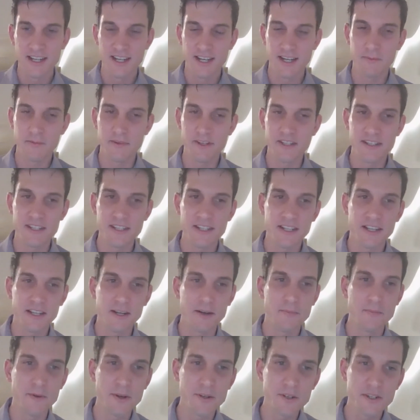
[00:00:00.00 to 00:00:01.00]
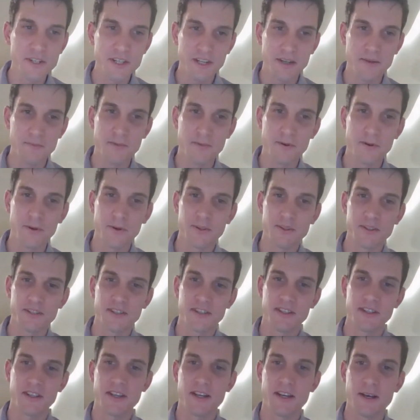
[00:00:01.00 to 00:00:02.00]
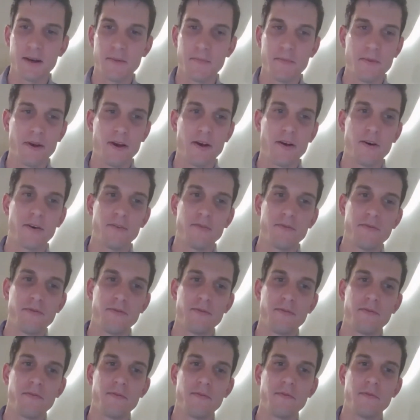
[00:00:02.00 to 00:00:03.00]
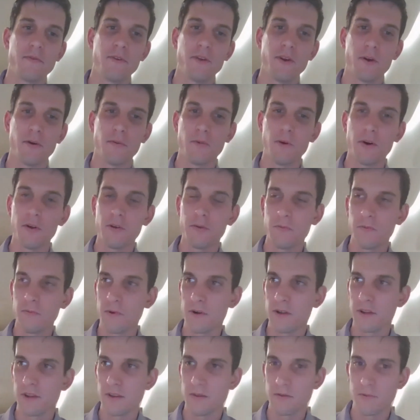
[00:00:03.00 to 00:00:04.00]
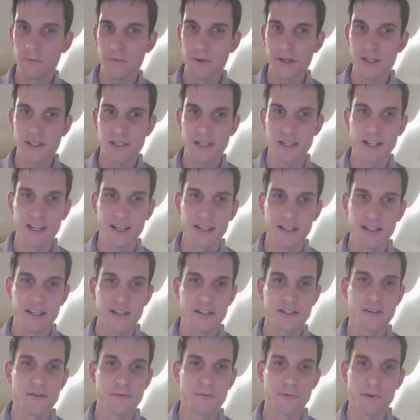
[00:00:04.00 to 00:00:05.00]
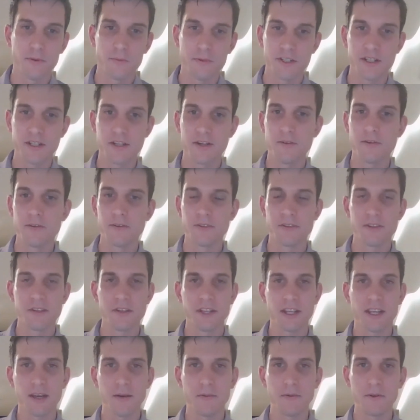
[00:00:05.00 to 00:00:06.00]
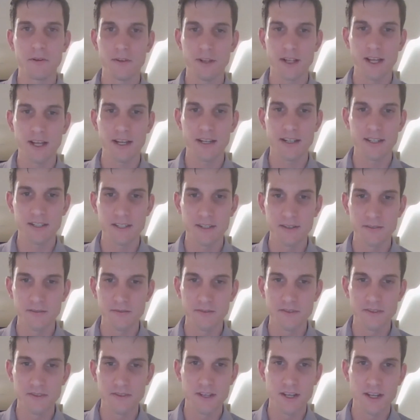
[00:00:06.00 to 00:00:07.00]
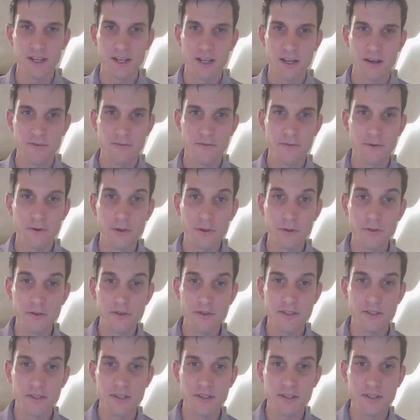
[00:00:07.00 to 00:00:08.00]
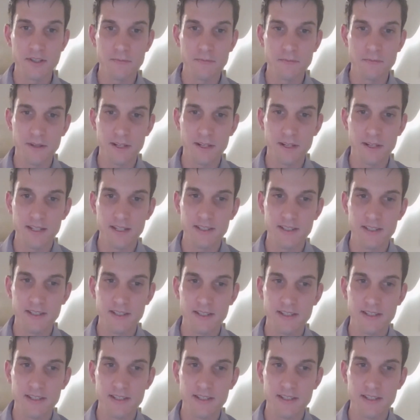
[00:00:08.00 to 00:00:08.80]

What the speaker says: And we're seeing an emerging importance of what we select as the raw materials and the chemical additives for use in plastics.